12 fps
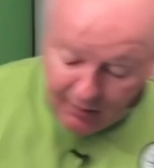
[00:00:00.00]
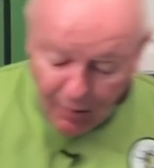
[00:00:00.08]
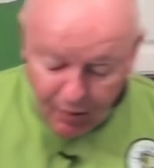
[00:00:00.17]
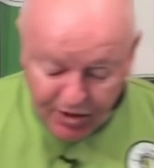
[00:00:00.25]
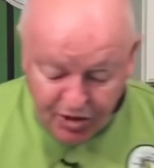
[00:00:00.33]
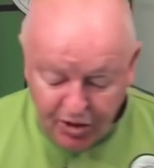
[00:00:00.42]

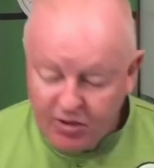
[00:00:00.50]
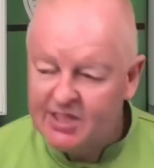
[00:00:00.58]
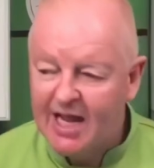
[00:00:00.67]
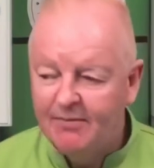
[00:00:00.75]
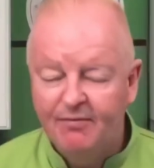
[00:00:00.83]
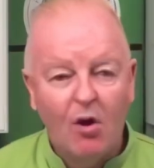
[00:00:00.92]
wouldn't use
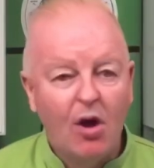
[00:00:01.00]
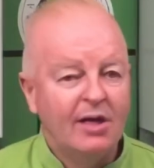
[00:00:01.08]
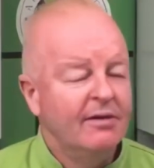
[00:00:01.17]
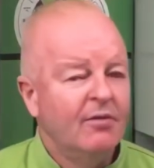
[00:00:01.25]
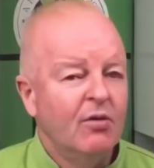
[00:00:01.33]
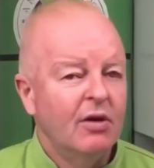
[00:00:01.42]
like
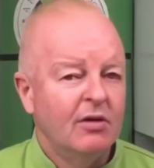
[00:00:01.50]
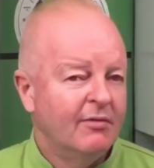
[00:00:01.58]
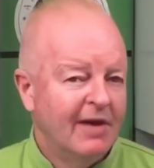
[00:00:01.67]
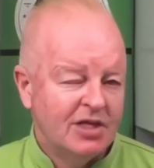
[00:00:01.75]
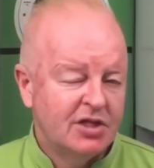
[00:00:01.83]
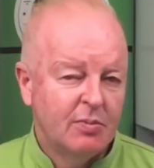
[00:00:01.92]
olive oil or
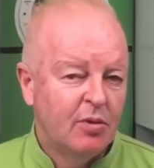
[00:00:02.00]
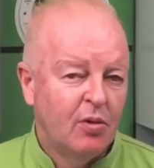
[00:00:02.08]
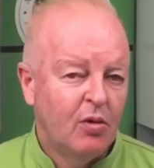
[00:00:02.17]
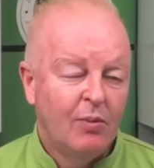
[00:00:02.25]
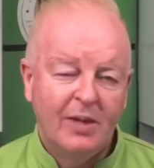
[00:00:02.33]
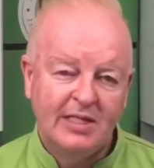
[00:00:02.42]
vegetable
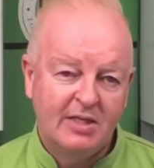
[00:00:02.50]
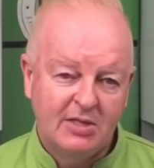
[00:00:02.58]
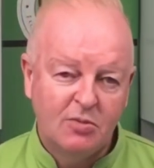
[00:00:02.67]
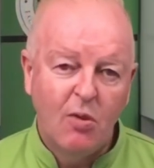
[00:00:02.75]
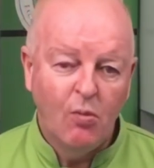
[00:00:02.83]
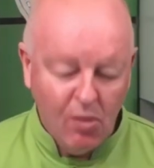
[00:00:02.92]
oil because it
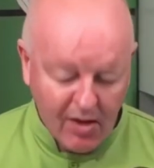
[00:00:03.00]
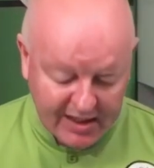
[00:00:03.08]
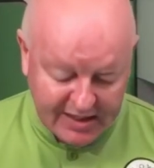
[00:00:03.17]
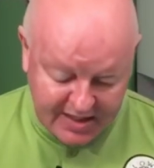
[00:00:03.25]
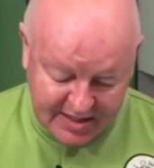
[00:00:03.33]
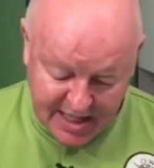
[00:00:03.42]
just won't work
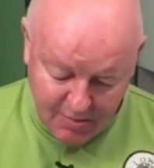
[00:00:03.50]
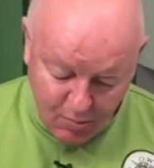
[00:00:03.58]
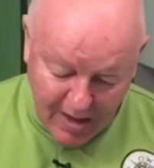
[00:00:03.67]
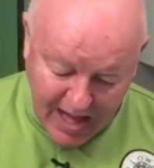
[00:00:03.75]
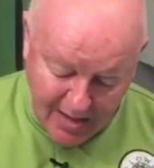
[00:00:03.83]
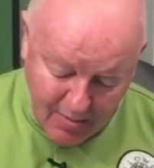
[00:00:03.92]
in the same
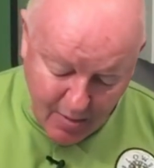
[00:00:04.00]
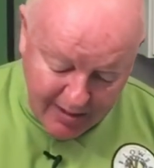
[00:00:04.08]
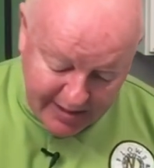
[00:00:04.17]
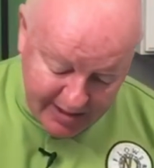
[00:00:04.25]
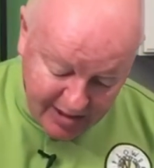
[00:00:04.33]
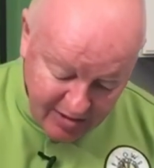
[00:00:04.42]
way. But we're
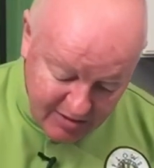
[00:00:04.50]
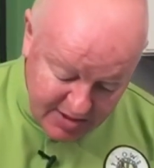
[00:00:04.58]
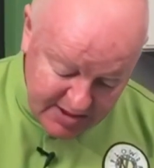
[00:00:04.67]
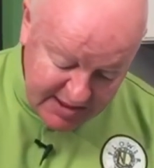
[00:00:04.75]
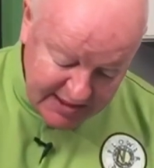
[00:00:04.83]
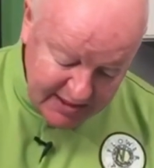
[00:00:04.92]
going to
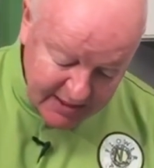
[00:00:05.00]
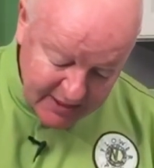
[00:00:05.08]
use the